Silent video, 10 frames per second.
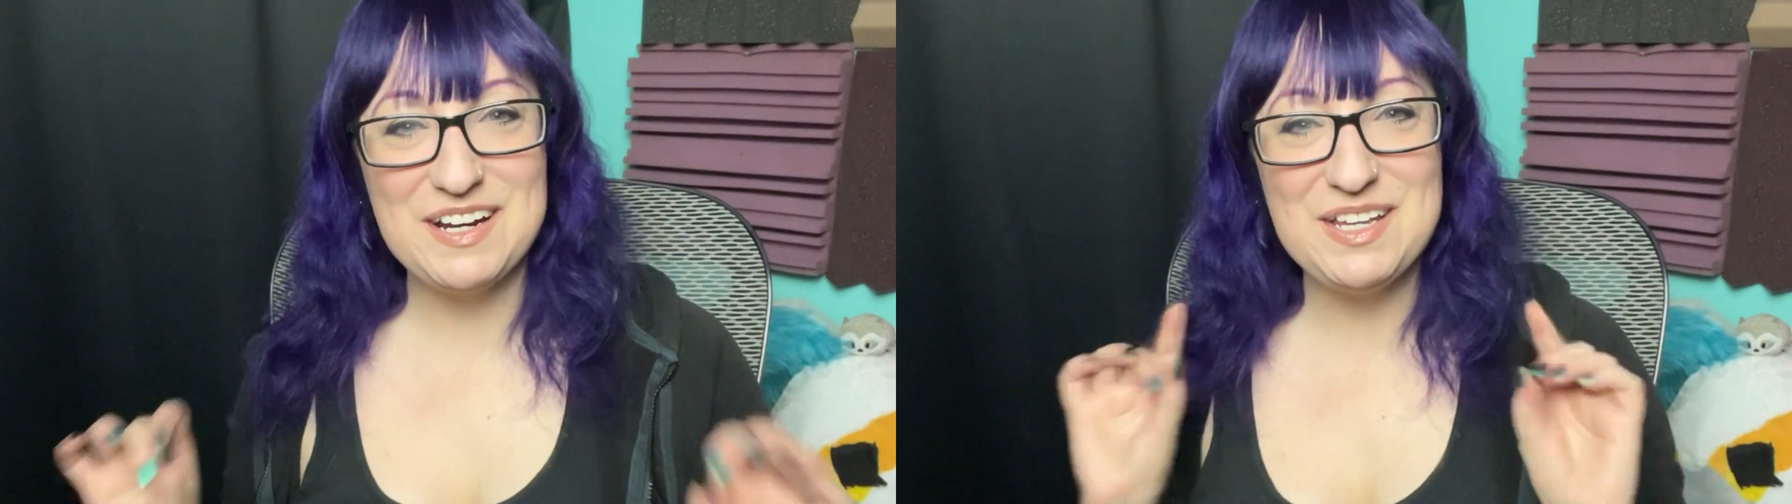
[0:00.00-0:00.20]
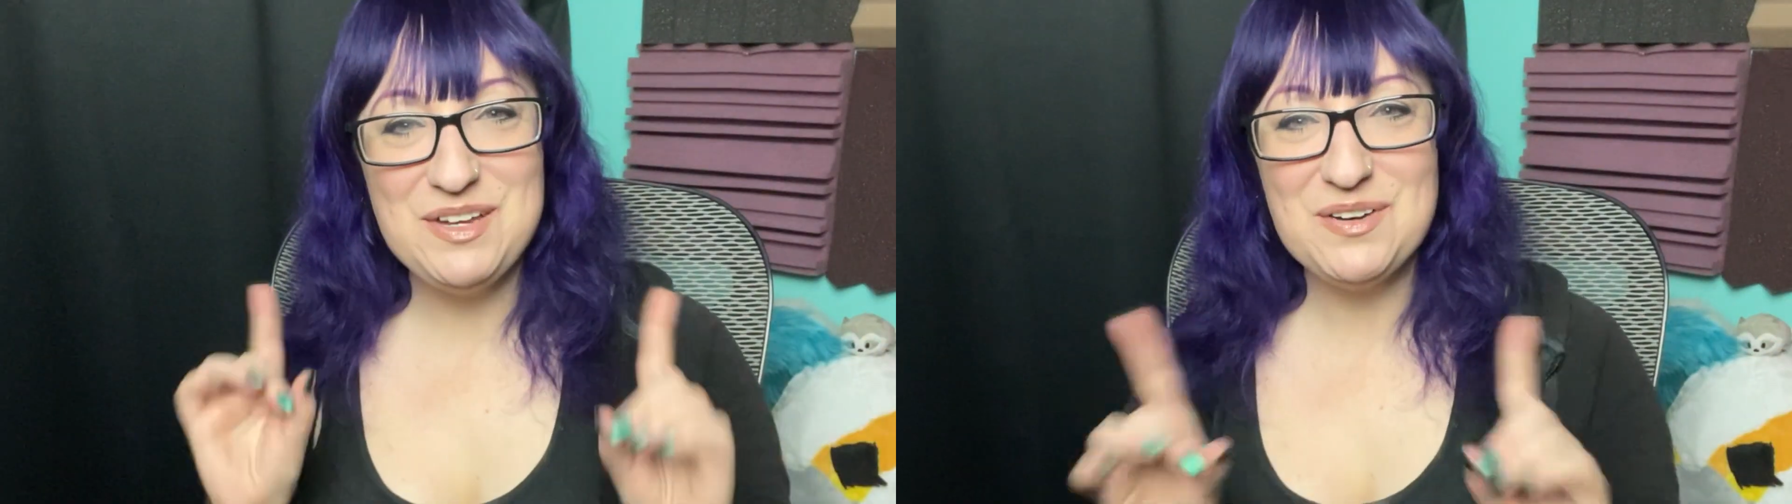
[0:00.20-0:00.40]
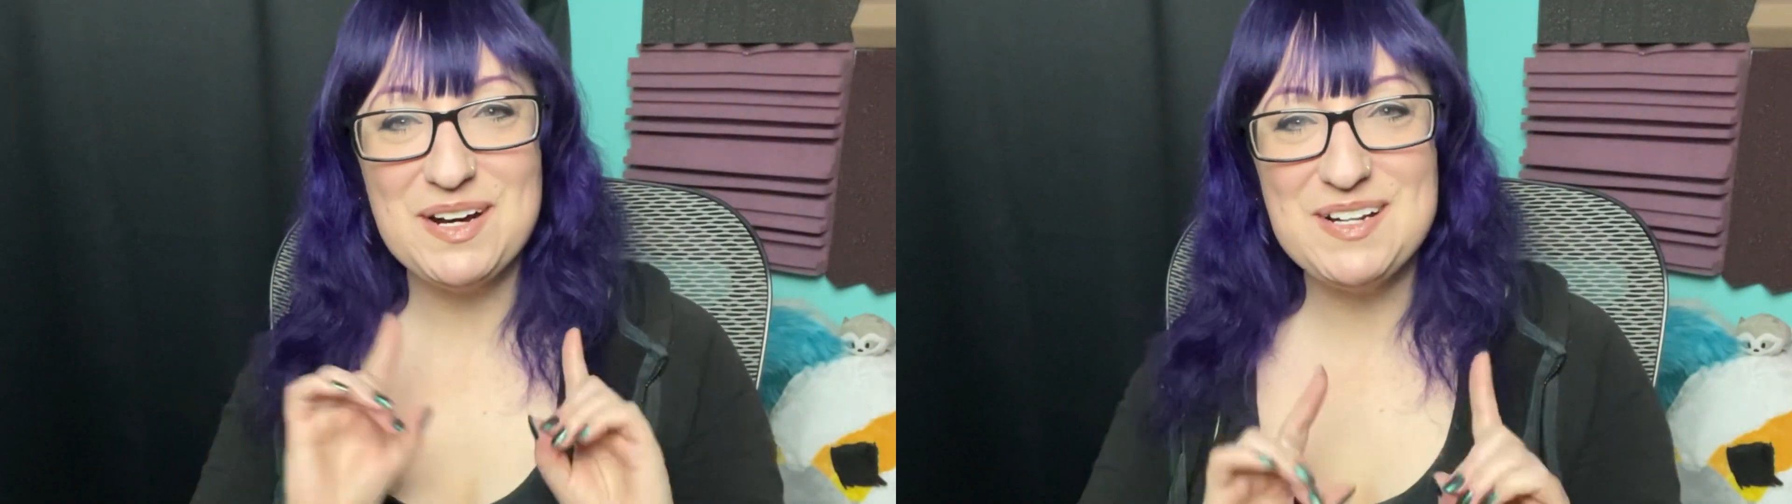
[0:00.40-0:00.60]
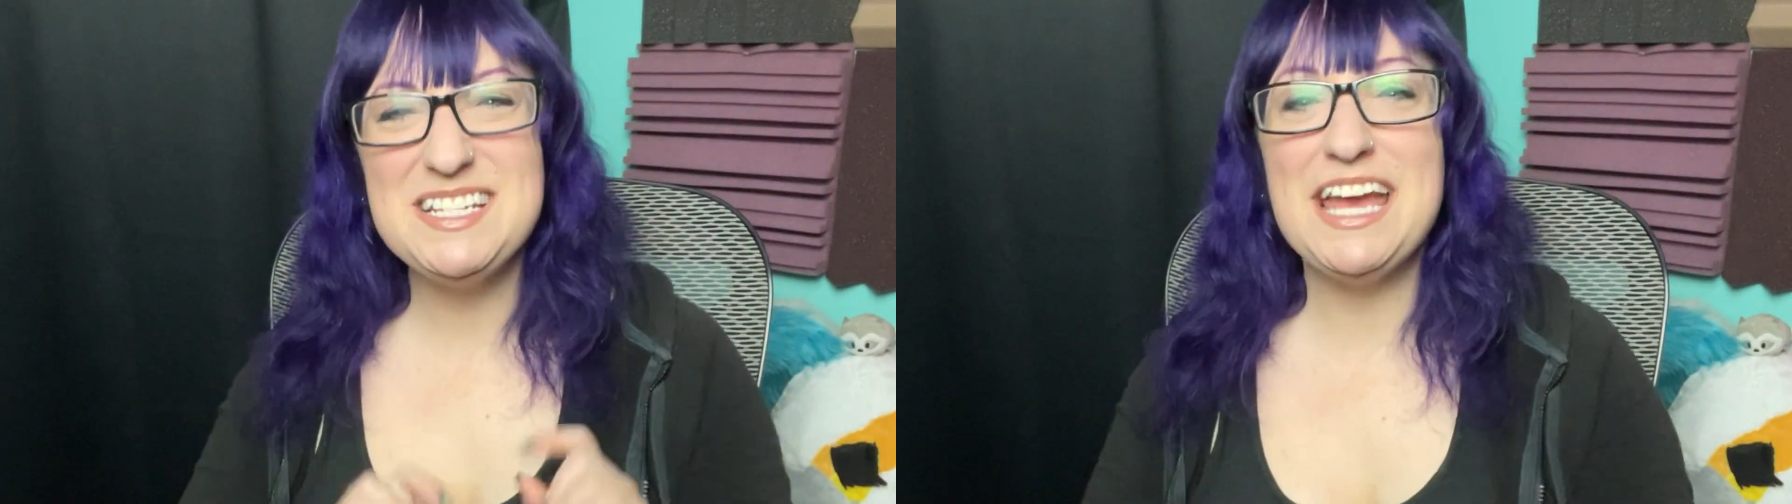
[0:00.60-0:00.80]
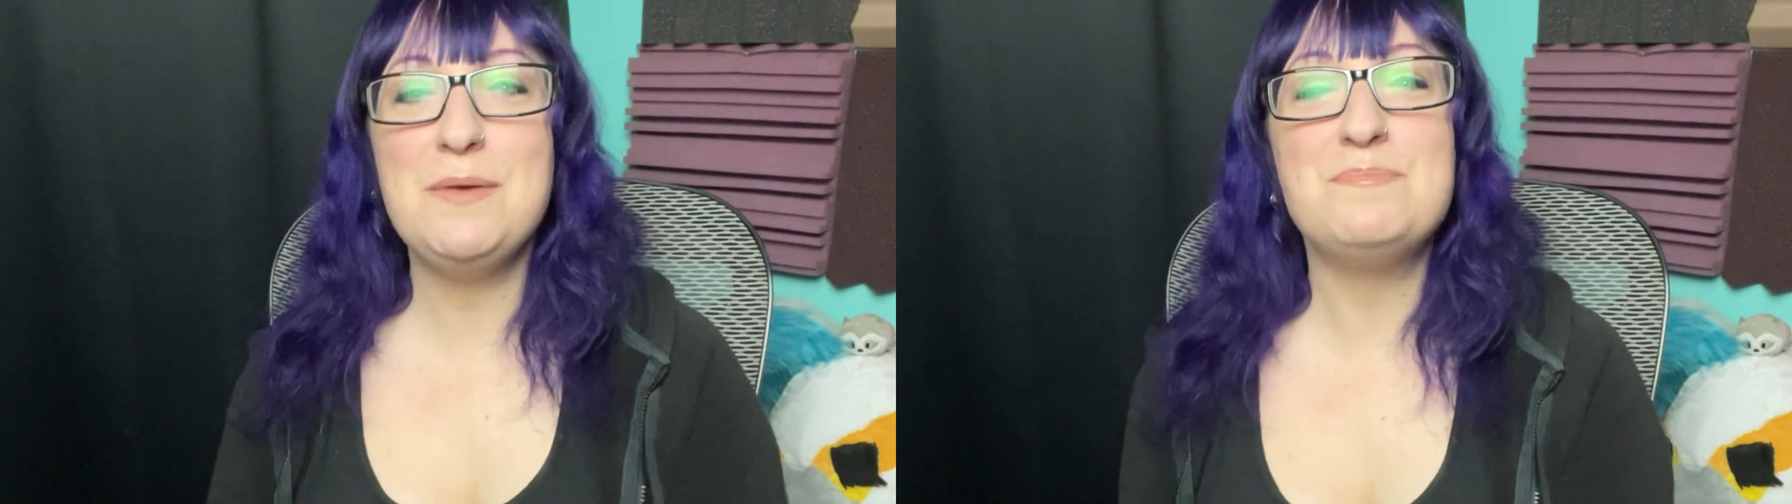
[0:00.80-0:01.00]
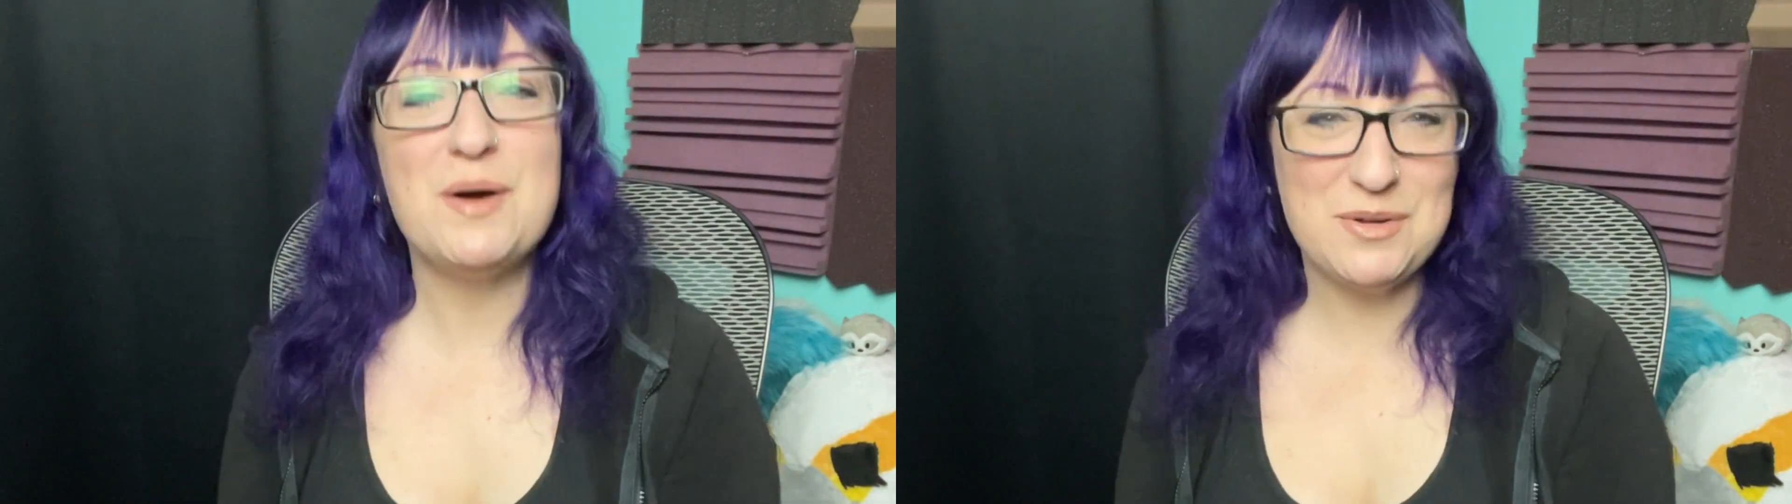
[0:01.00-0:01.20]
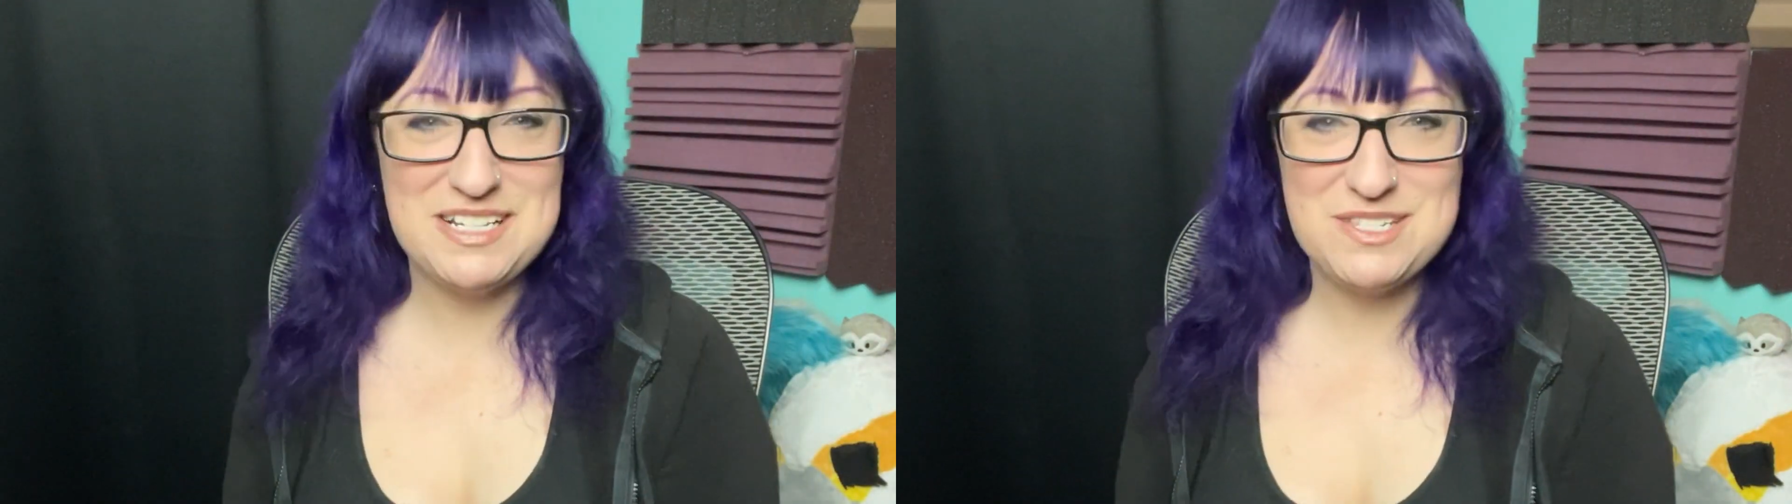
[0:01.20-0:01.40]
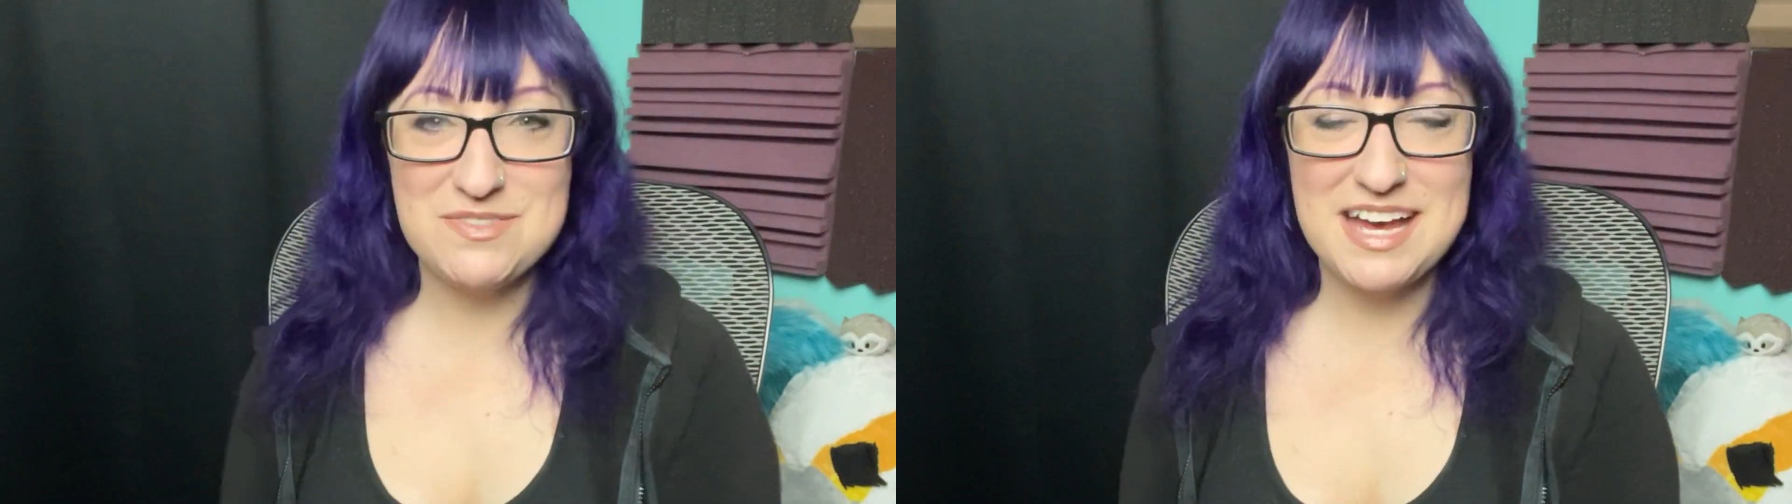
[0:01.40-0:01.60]
you earned a
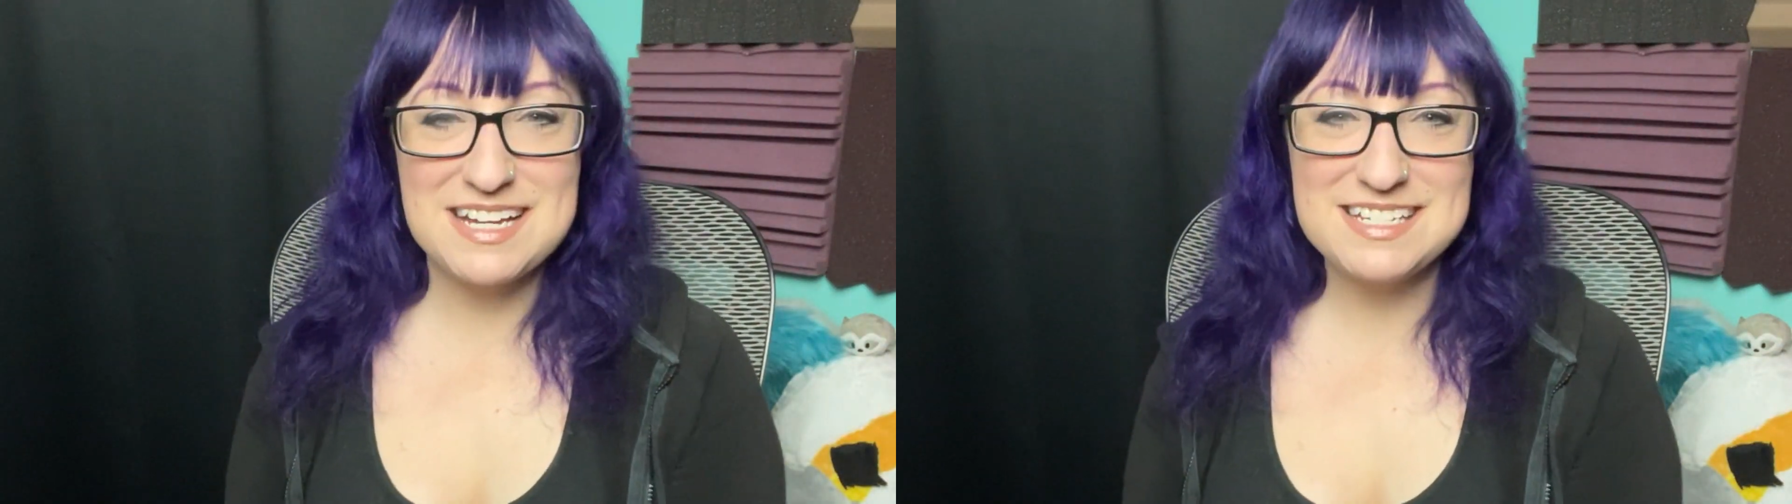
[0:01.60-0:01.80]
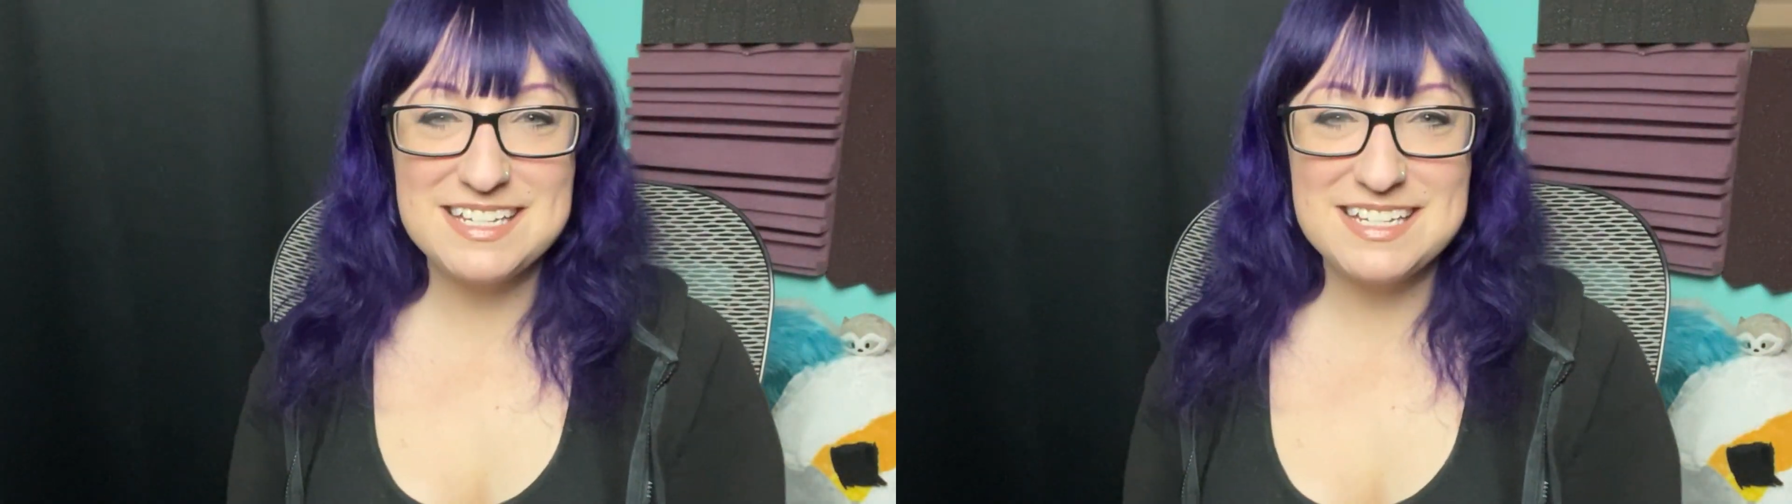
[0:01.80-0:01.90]
bonus fact.